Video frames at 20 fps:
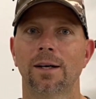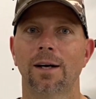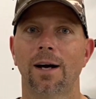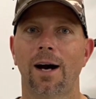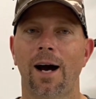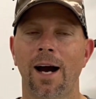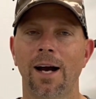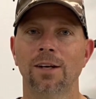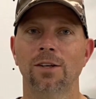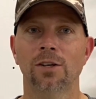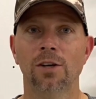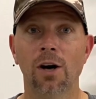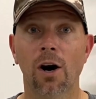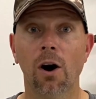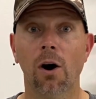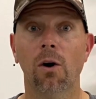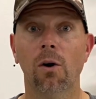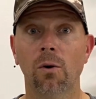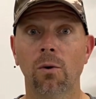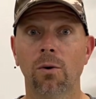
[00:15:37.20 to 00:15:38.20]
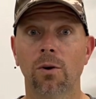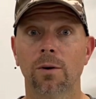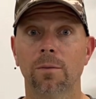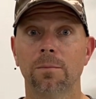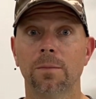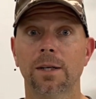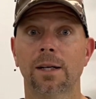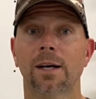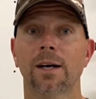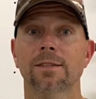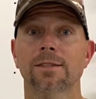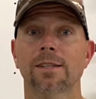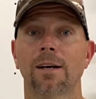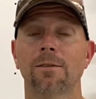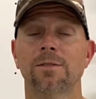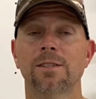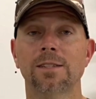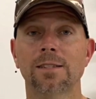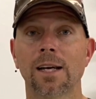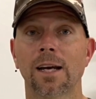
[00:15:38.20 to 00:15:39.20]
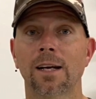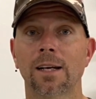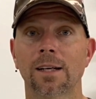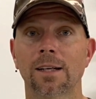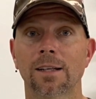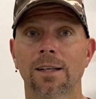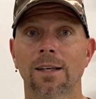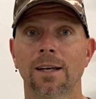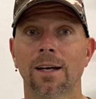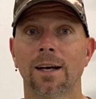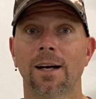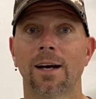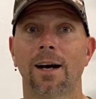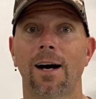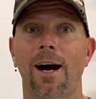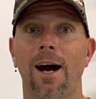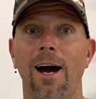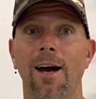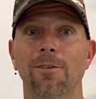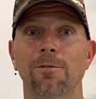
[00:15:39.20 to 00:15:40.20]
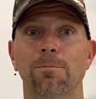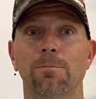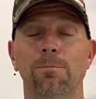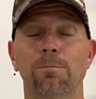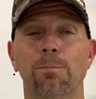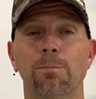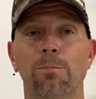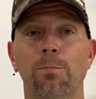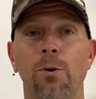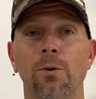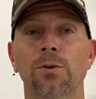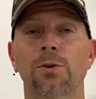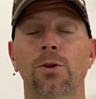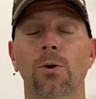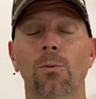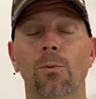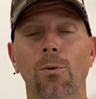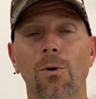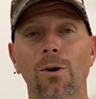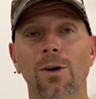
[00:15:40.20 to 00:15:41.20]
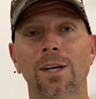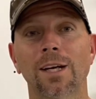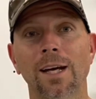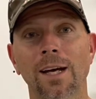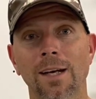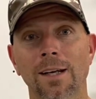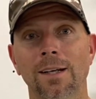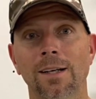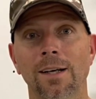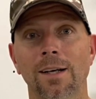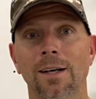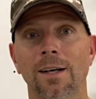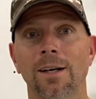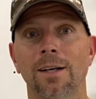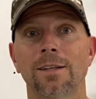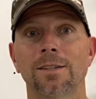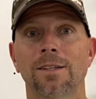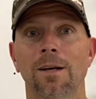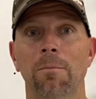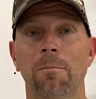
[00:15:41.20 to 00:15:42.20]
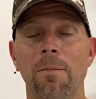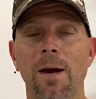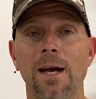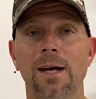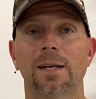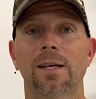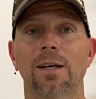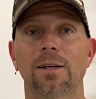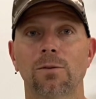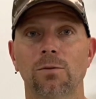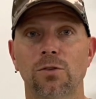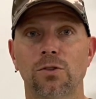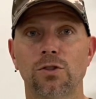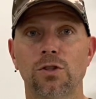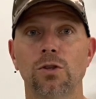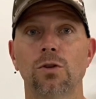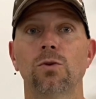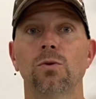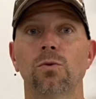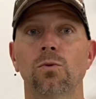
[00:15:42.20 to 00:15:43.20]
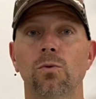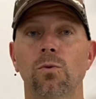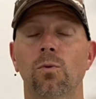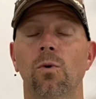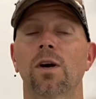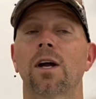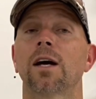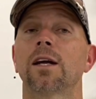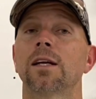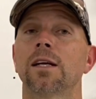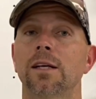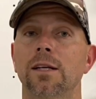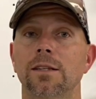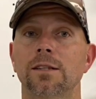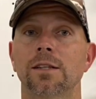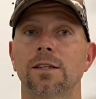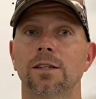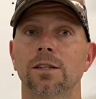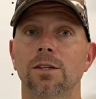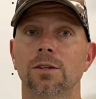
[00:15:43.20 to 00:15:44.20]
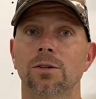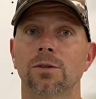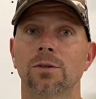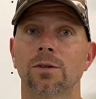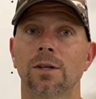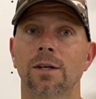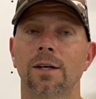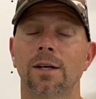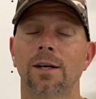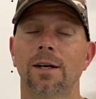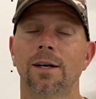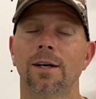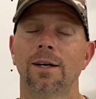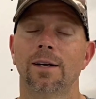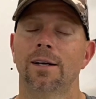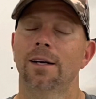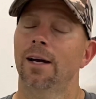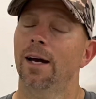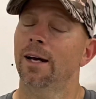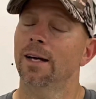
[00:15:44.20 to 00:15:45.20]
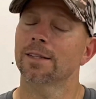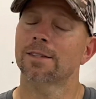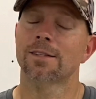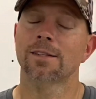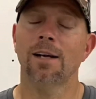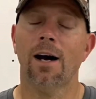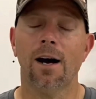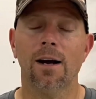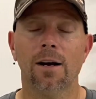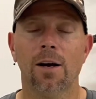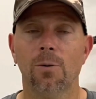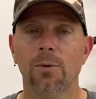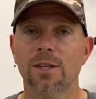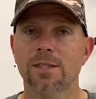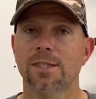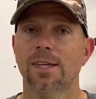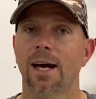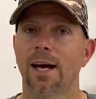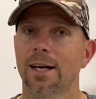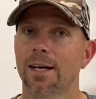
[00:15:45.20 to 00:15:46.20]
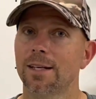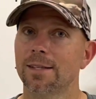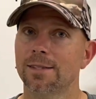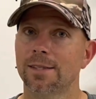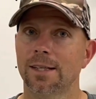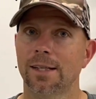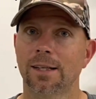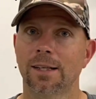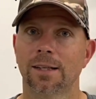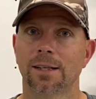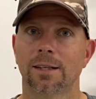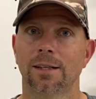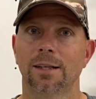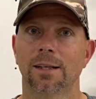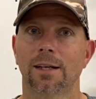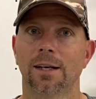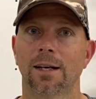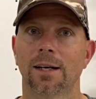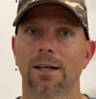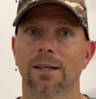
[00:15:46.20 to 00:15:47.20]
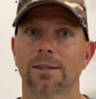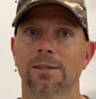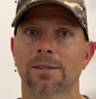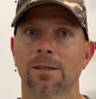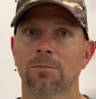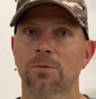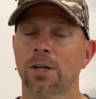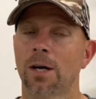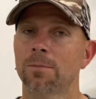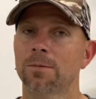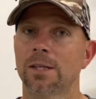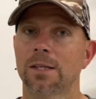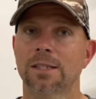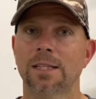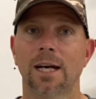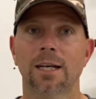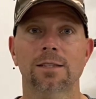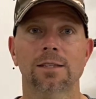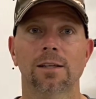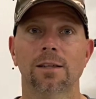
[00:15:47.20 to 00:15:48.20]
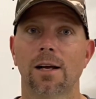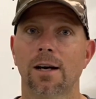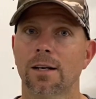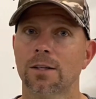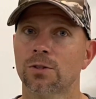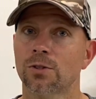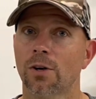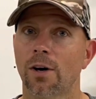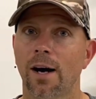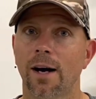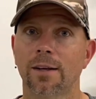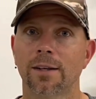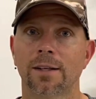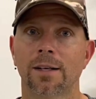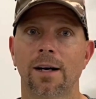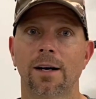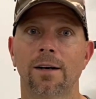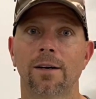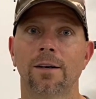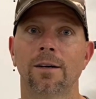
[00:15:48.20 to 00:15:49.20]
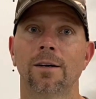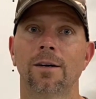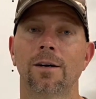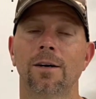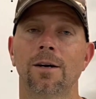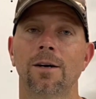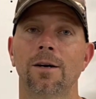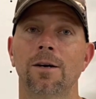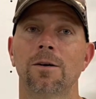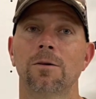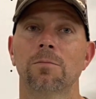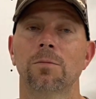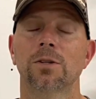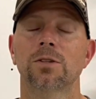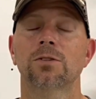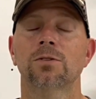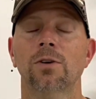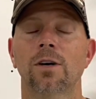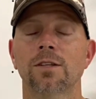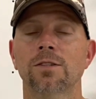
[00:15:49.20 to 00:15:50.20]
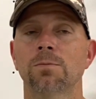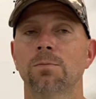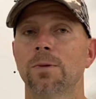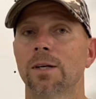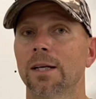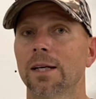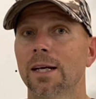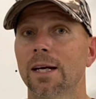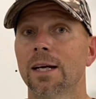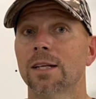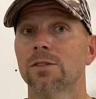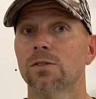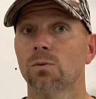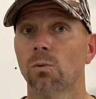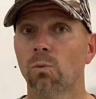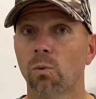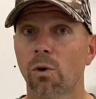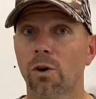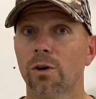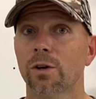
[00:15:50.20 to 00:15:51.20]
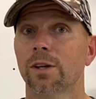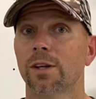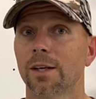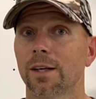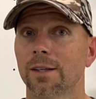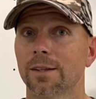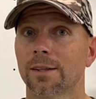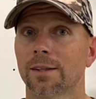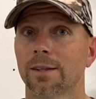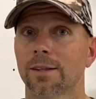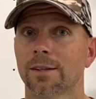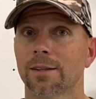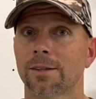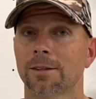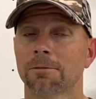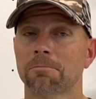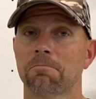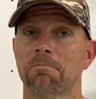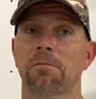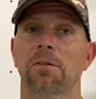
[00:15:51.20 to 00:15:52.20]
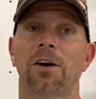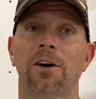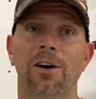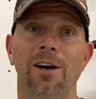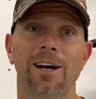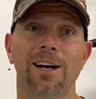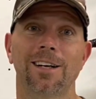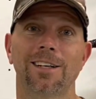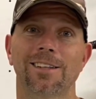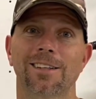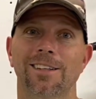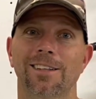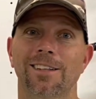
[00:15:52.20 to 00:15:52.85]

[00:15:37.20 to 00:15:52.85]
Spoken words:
I know because I've seen it. I put the work in to make it do what I need it to do. And it's not always that easy. Sometimes it takes a lot of trial and error, but trust me, it's worth it. All right.